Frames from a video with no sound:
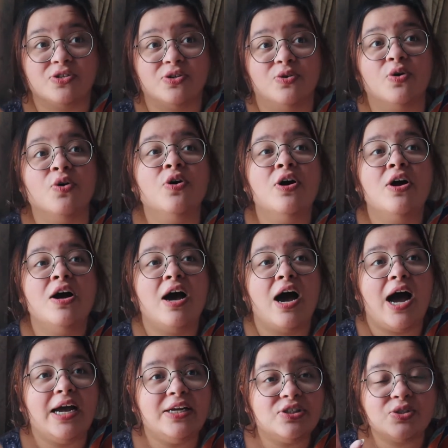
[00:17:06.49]
So
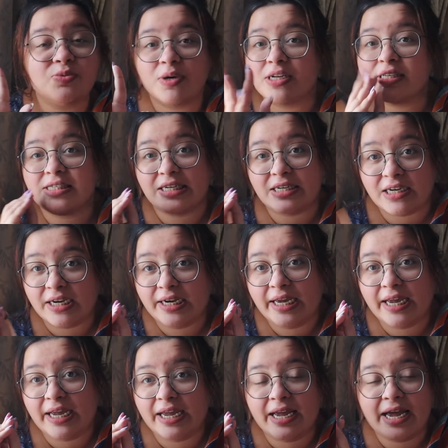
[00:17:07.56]
I just want to sit
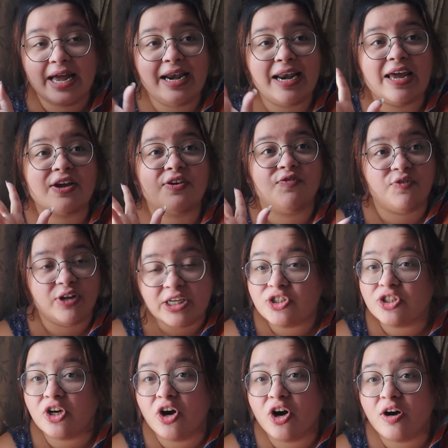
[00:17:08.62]
today and like
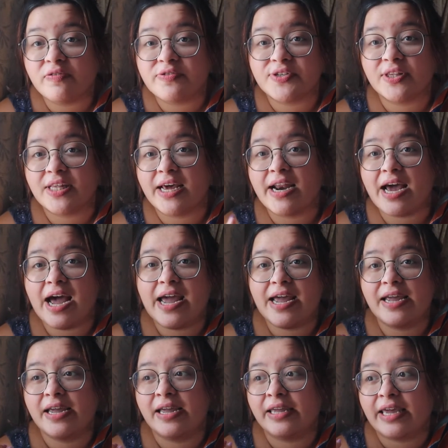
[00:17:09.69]
finish it off so that
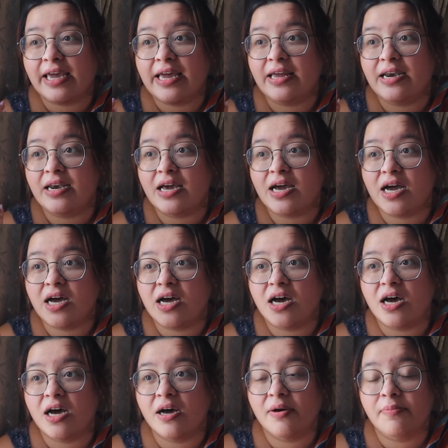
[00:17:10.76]
I can
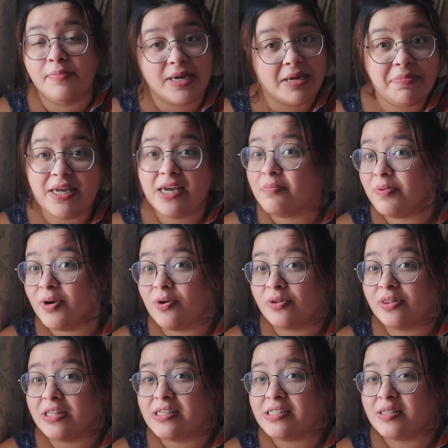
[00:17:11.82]
maybe
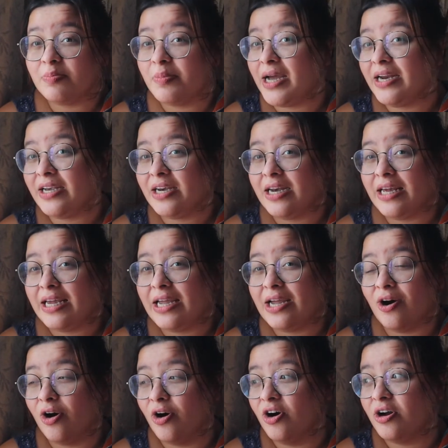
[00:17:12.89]
upload this by
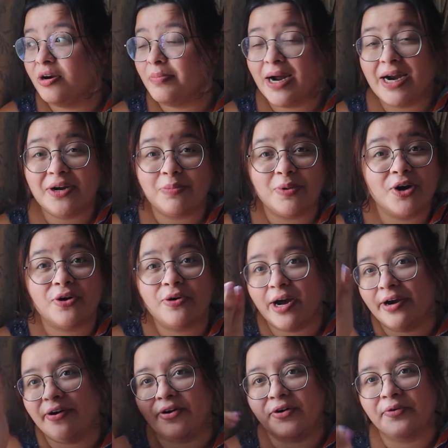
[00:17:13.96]
today or by tomorrow.
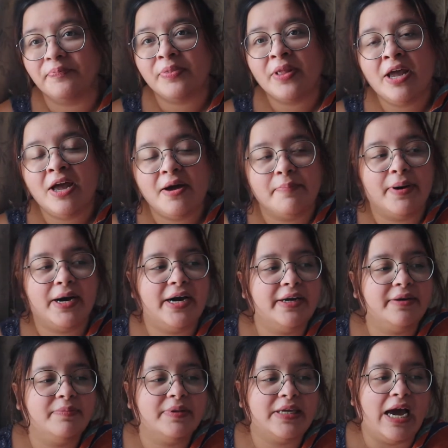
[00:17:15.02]
I don't know.
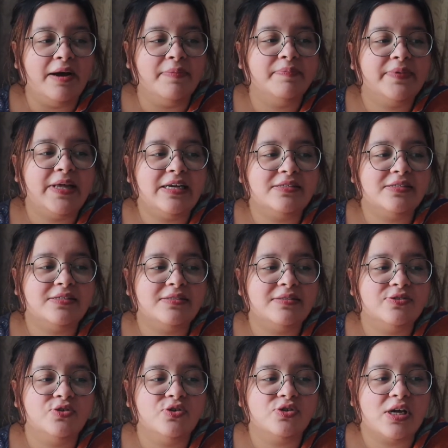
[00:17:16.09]
But yeah,
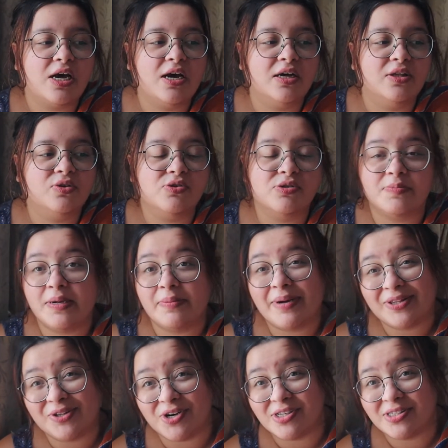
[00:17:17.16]
those be
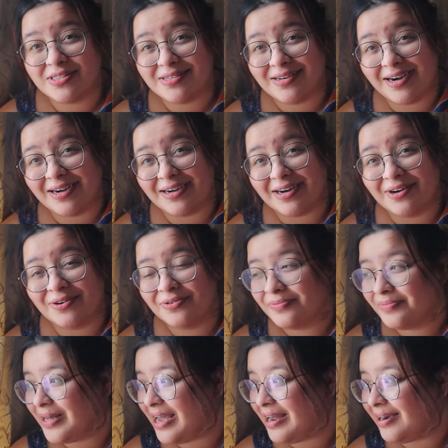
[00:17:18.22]
my thoughts right now.
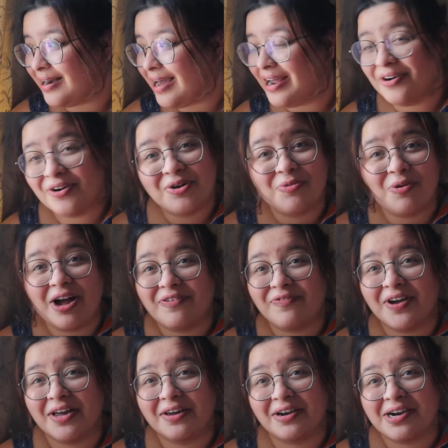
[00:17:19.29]
And I don't know why
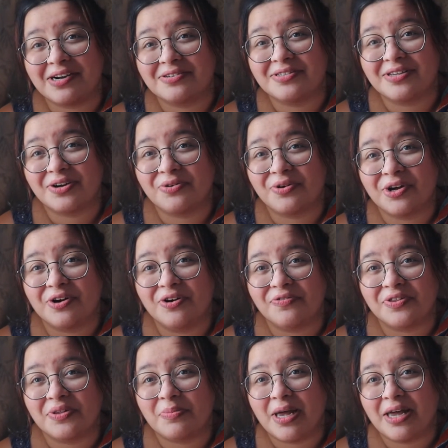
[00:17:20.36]
firecrackers are going
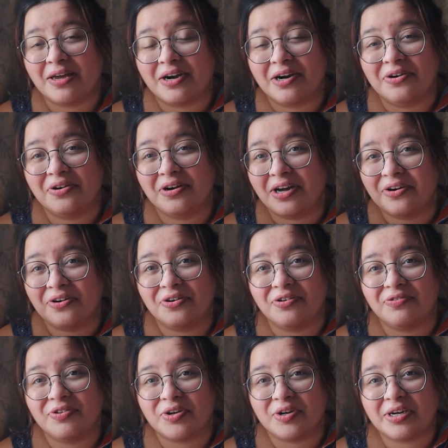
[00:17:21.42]
off in the background. I don't know
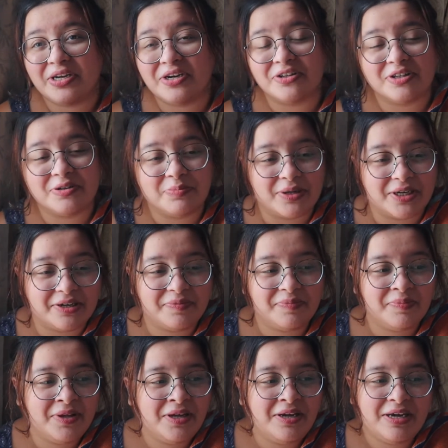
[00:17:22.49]
if you can hear them, but
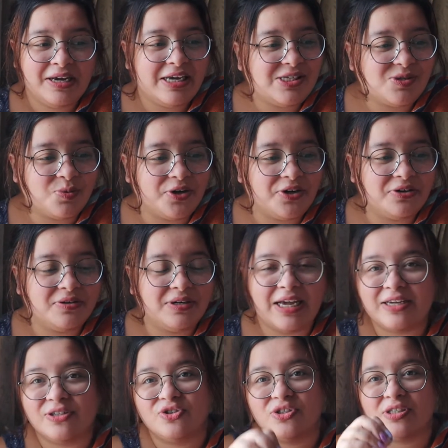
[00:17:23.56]
it's weird.
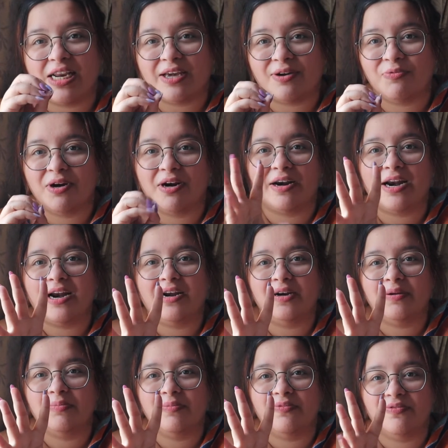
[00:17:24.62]
Like it's just like one
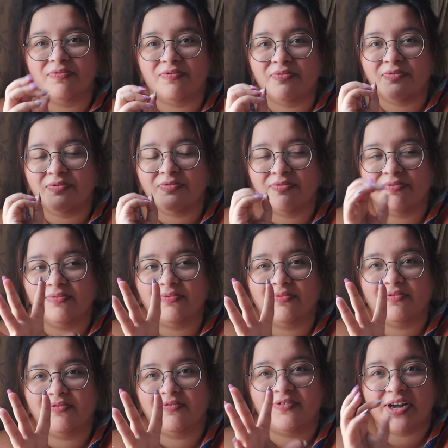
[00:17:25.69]
random
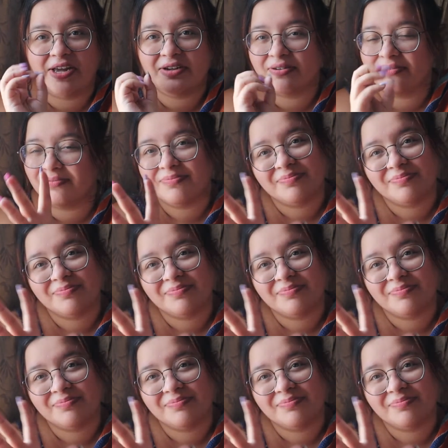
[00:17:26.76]
fire.